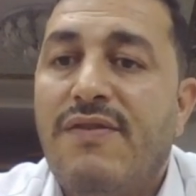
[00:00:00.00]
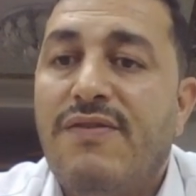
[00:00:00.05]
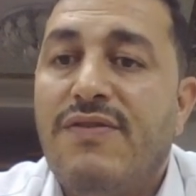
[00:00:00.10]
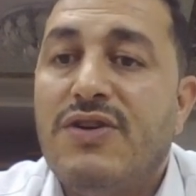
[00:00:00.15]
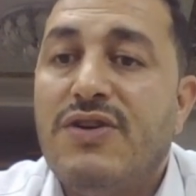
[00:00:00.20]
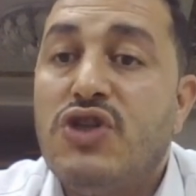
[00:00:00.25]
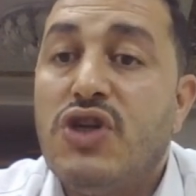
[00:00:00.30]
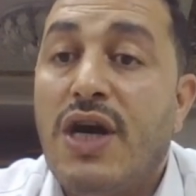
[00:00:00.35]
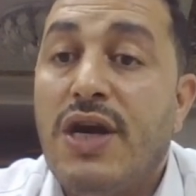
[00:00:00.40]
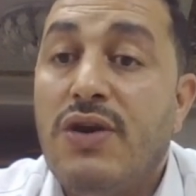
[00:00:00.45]

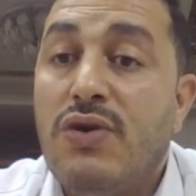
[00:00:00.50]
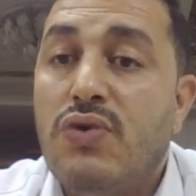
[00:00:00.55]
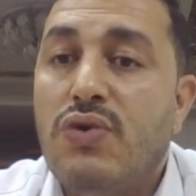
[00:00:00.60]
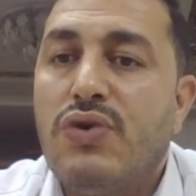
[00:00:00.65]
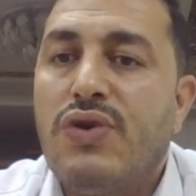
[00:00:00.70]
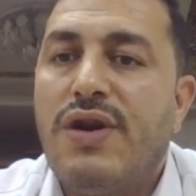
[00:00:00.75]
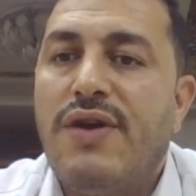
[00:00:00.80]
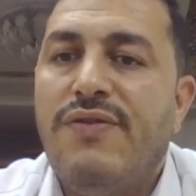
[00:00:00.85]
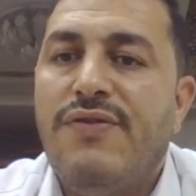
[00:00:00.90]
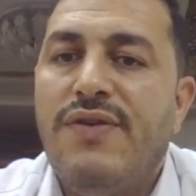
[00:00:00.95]

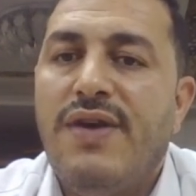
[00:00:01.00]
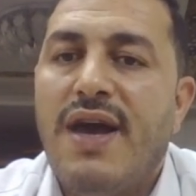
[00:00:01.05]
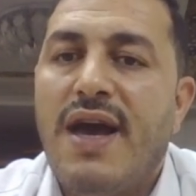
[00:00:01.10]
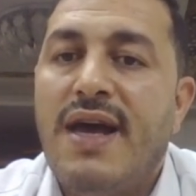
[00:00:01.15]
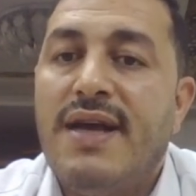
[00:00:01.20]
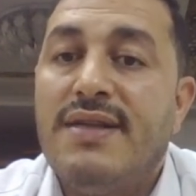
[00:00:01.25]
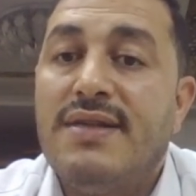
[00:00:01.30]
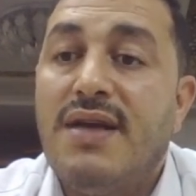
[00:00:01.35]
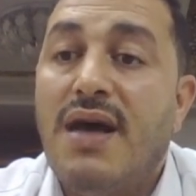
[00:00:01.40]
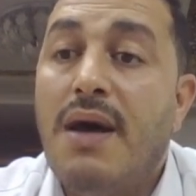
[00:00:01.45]
Vaginography
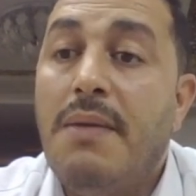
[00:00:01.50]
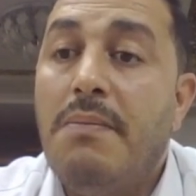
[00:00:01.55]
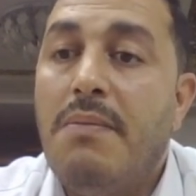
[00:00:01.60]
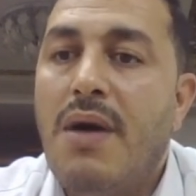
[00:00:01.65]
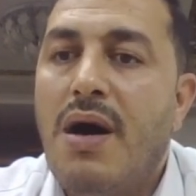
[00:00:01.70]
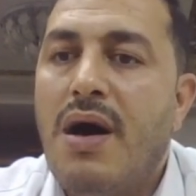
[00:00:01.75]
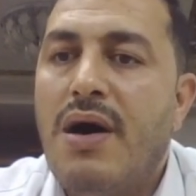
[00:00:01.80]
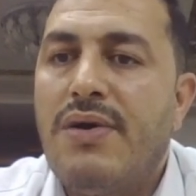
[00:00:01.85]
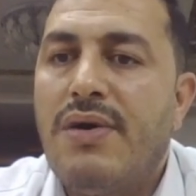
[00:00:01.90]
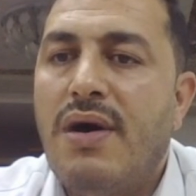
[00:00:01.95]
and
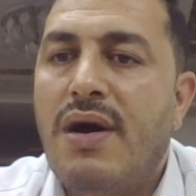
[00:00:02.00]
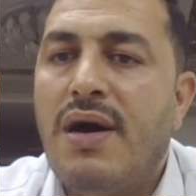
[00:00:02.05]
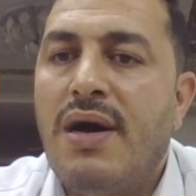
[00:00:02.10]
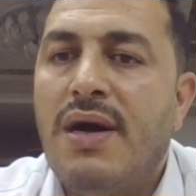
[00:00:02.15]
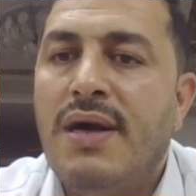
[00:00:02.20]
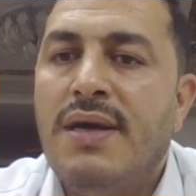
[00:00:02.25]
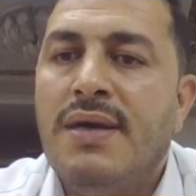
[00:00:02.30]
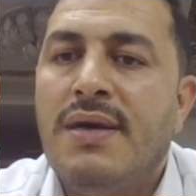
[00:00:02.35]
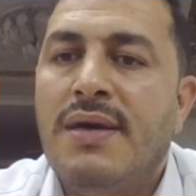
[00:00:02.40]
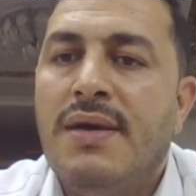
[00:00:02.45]

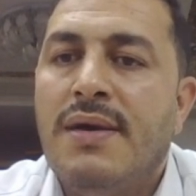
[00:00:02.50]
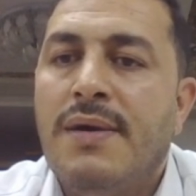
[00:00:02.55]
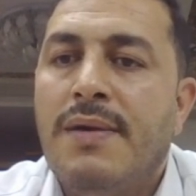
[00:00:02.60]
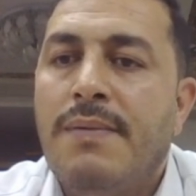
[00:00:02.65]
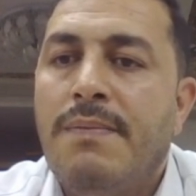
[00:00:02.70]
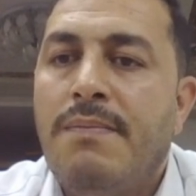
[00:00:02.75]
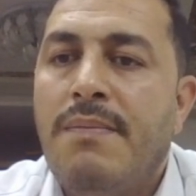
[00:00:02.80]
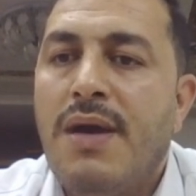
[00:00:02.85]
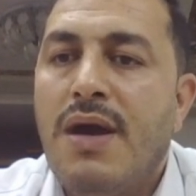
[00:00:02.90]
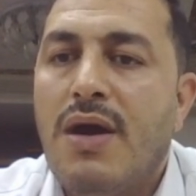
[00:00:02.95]
MRI
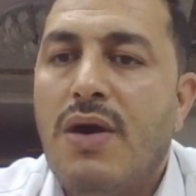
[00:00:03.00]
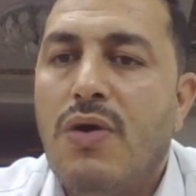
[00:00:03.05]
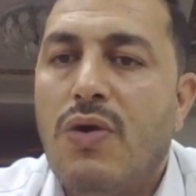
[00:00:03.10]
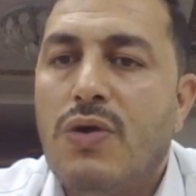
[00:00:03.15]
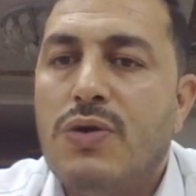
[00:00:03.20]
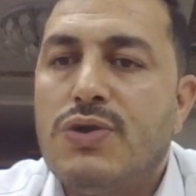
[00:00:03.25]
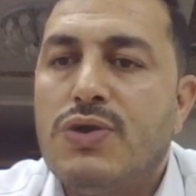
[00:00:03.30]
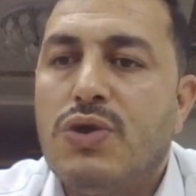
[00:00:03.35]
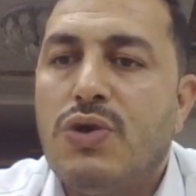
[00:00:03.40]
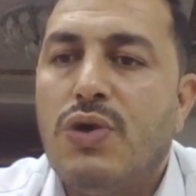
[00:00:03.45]
may
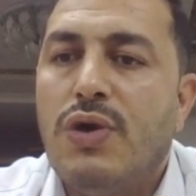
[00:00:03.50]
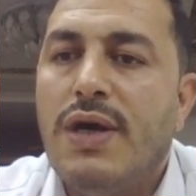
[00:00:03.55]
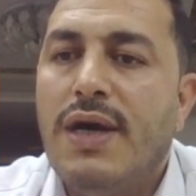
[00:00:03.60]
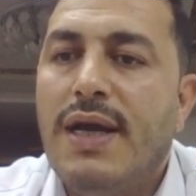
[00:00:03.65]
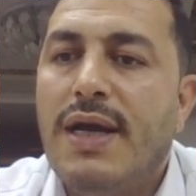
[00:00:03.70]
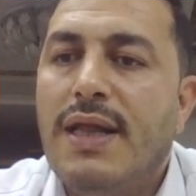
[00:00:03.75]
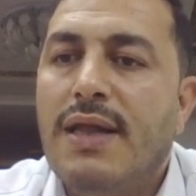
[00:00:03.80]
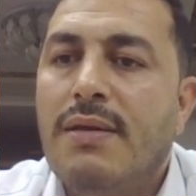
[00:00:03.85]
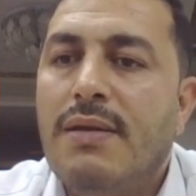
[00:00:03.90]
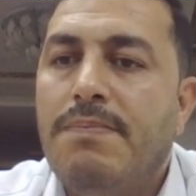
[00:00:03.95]
also
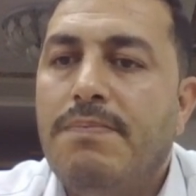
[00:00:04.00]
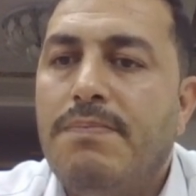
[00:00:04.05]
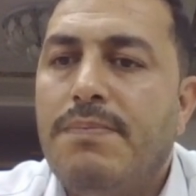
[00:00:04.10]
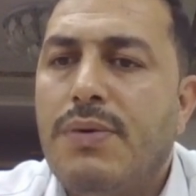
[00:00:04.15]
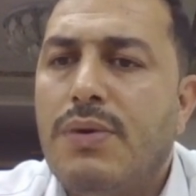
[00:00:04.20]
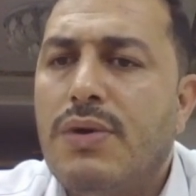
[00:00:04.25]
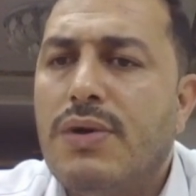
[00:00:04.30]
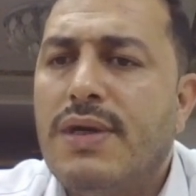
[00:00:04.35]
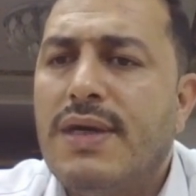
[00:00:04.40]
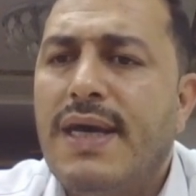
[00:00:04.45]

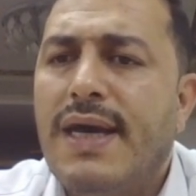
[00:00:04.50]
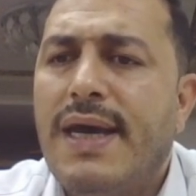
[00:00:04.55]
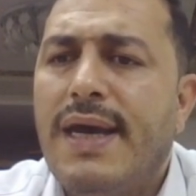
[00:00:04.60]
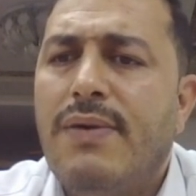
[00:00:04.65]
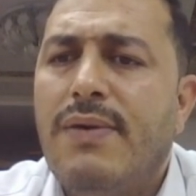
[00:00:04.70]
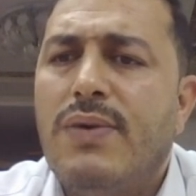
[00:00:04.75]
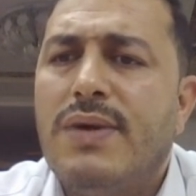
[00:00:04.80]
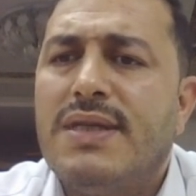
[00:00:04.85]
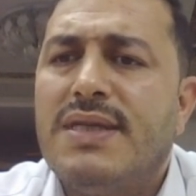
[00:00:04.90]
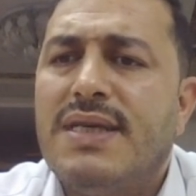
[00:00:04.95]
help.
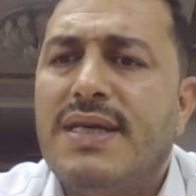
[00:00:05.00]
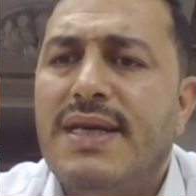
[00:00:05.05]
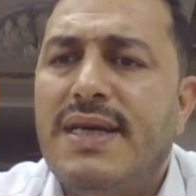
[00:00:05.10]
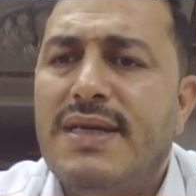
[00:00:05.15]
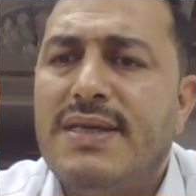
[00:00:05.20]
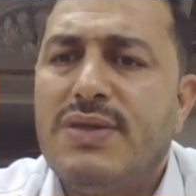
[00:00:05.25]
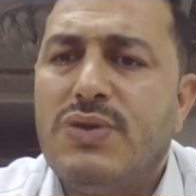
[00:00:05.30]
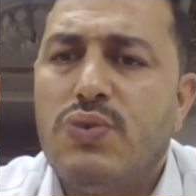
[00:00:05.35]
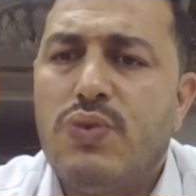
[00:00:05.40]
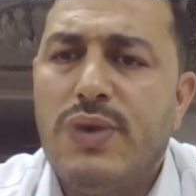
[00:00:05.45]
Okay, what
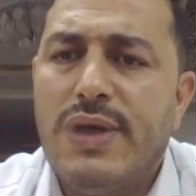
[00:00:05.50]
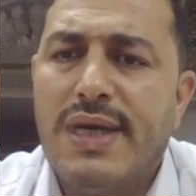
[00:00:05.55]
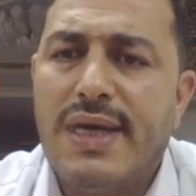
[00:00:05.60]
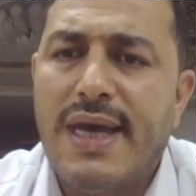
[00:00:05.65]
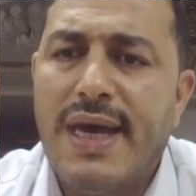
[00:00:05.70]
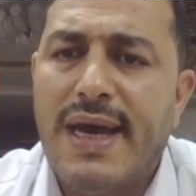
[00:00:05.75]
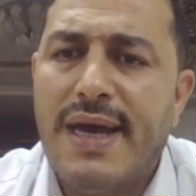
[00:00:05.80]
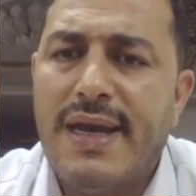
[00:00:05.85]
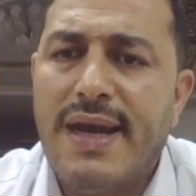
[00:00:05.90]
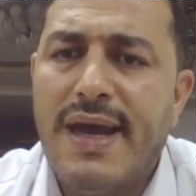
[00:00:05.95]
else we
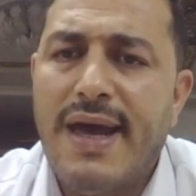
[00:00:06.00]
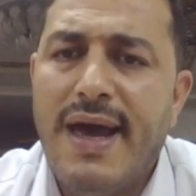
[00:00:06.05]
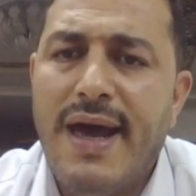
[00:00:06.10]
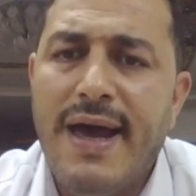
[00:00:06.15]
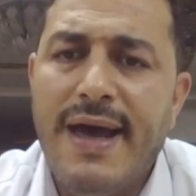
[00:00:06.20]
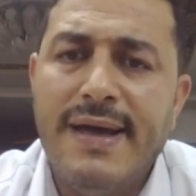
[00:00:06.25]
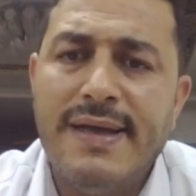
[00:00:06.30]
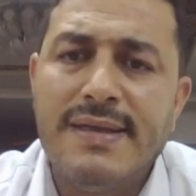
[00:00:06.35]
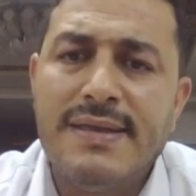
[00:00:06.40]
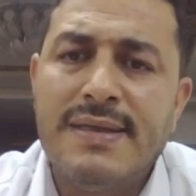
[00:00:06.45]
can
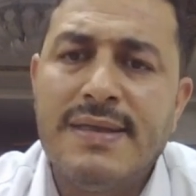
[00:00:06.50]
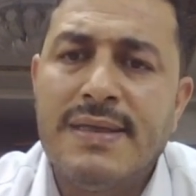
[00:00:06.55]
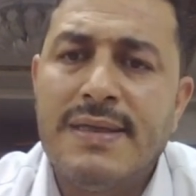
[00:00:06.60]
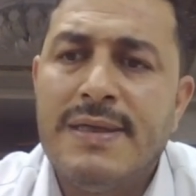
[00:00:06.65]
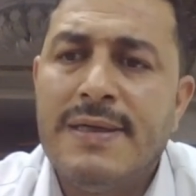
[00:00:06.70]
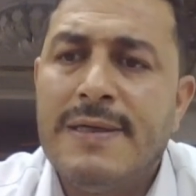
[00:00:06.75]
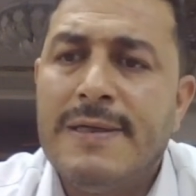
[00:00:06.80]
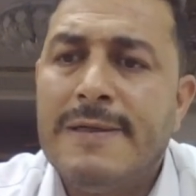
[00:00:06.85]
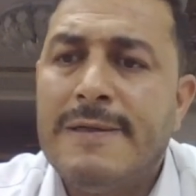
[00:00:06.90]
add?